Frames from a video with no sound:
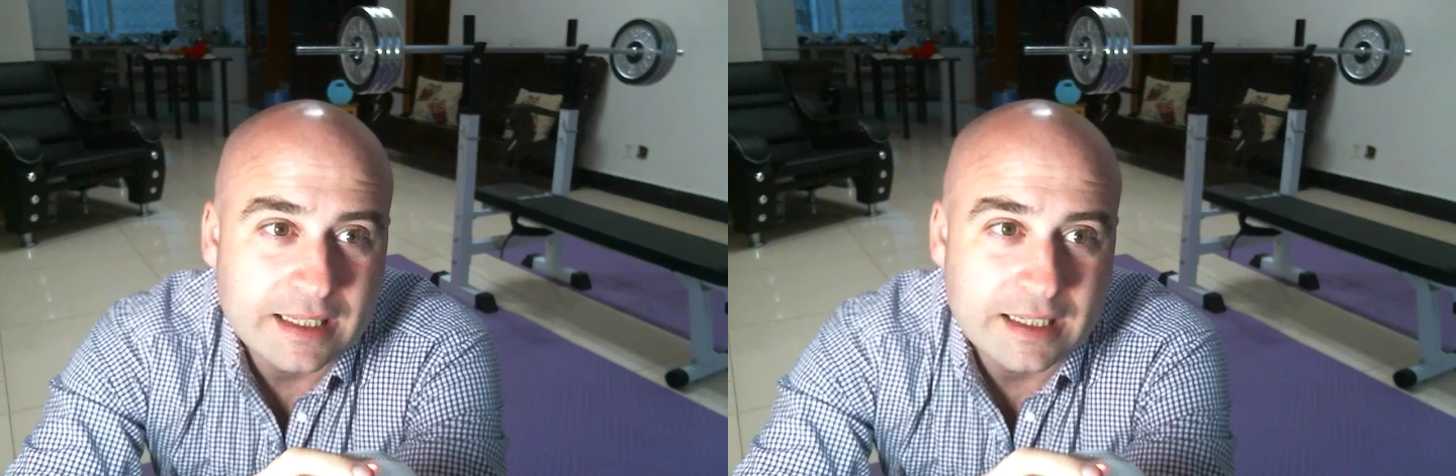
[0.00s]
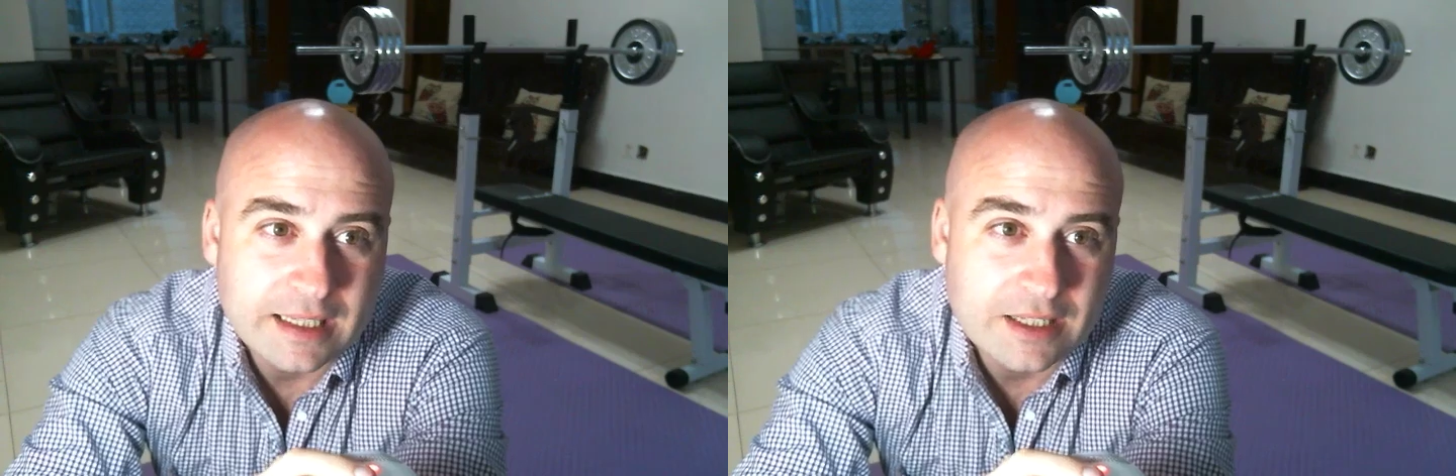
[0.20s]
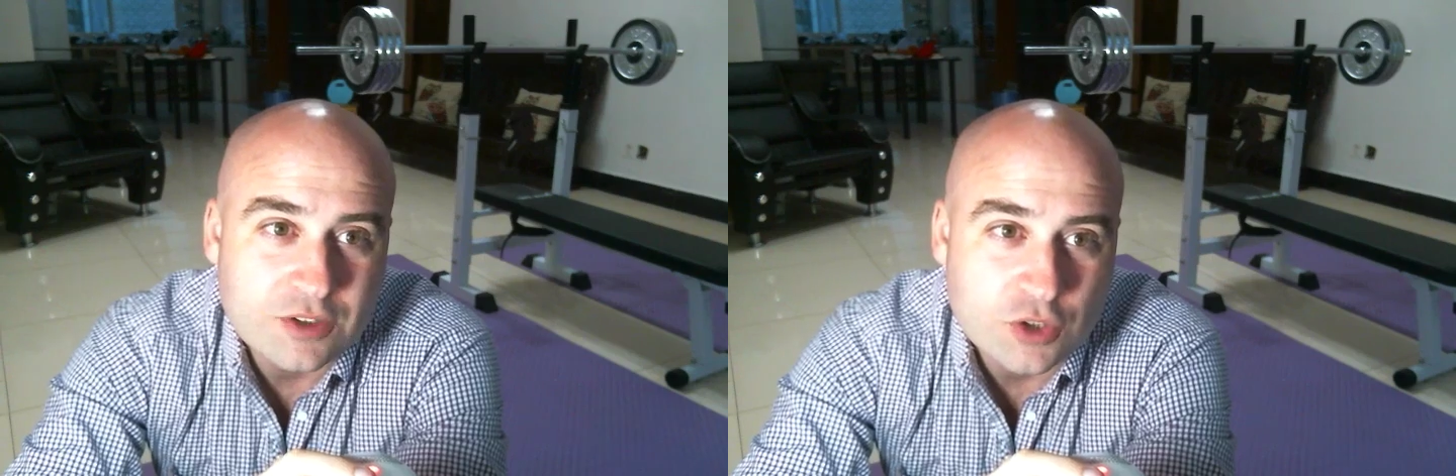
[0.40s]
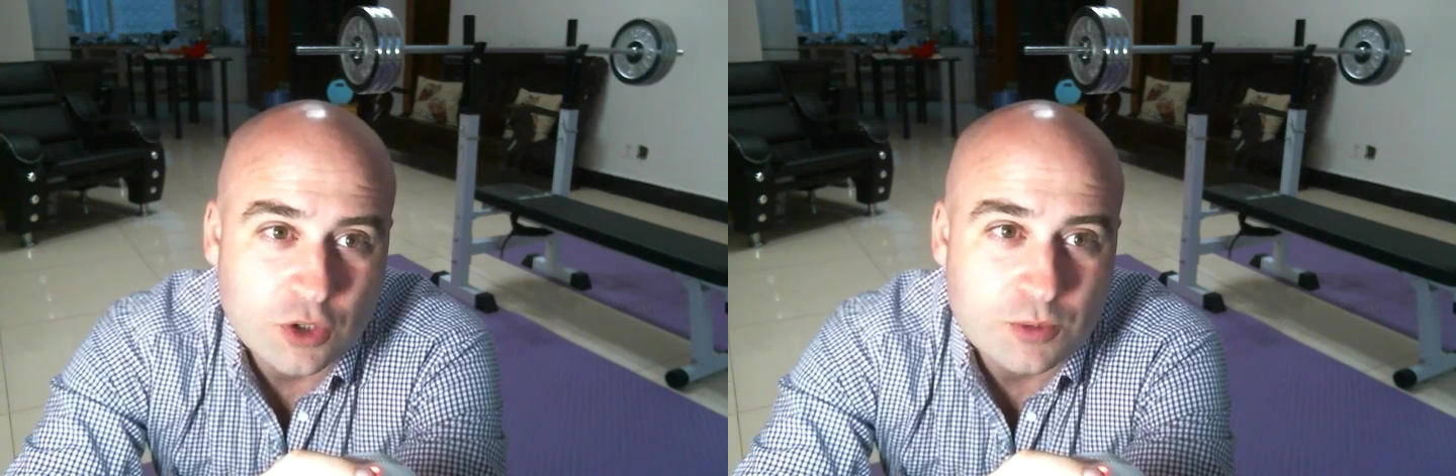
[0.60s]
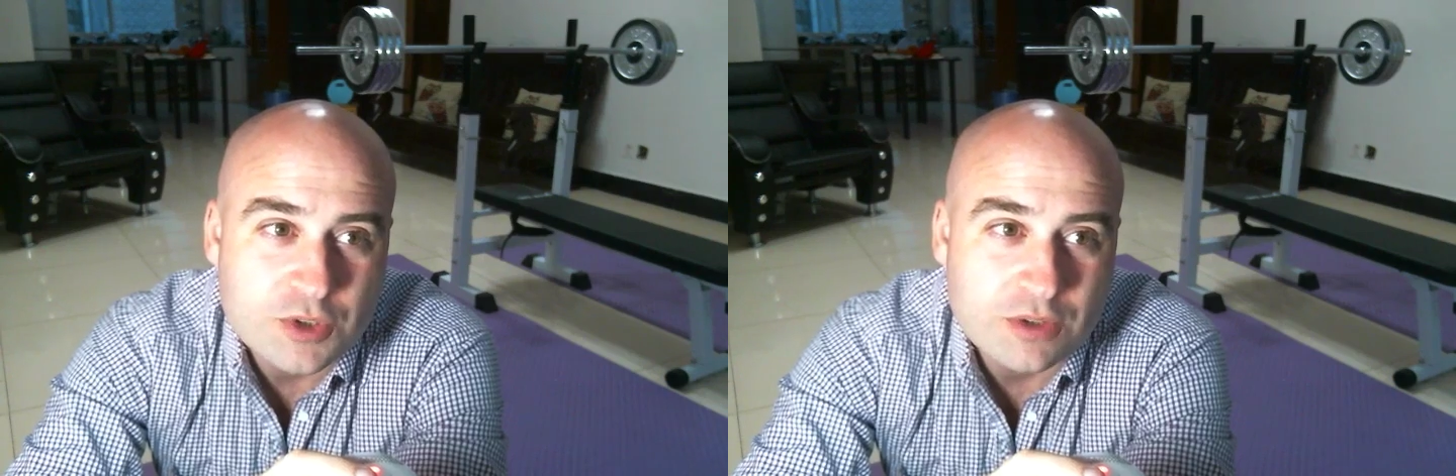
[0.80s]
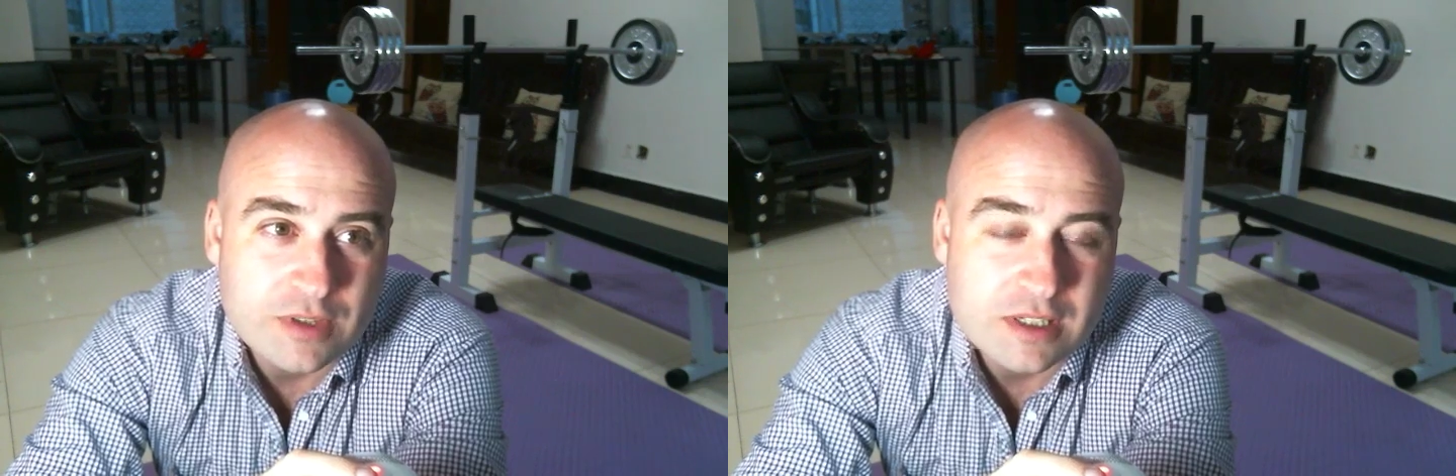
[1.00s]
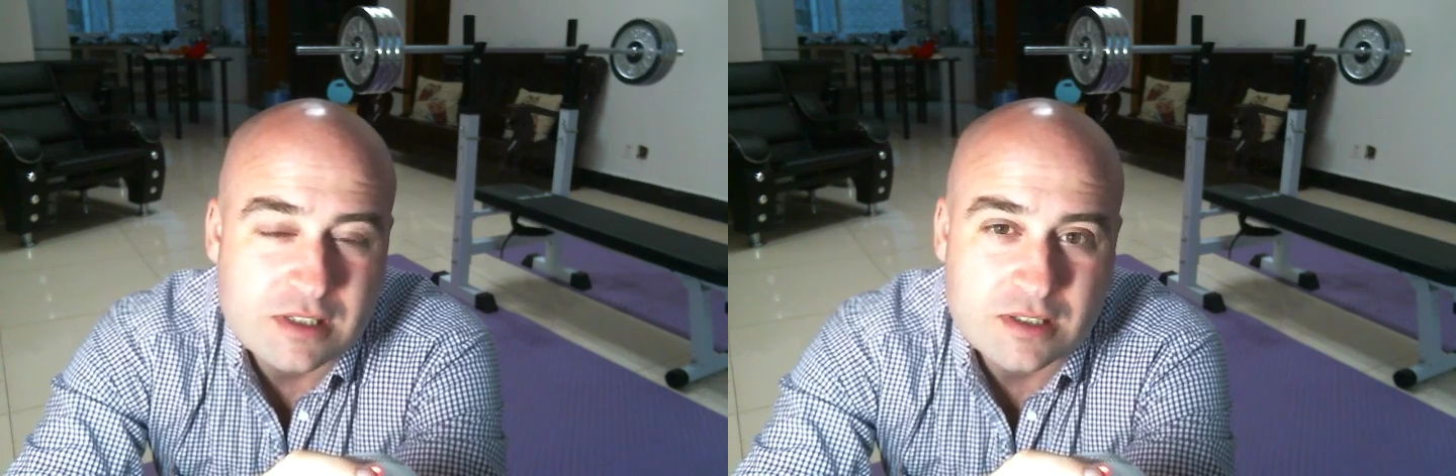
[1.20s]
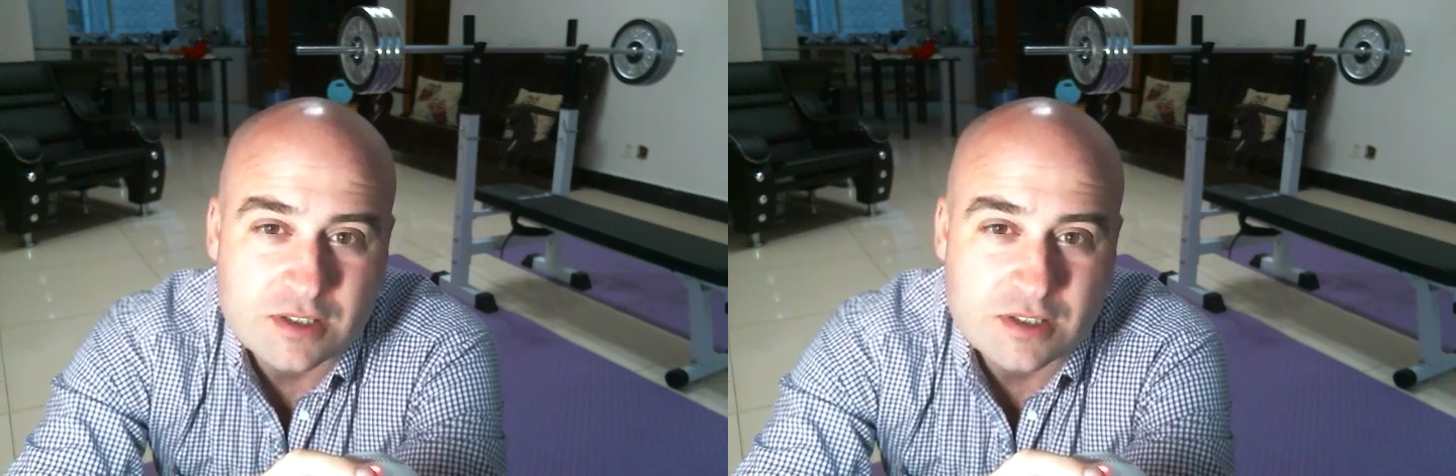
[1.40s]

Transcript: in terms of this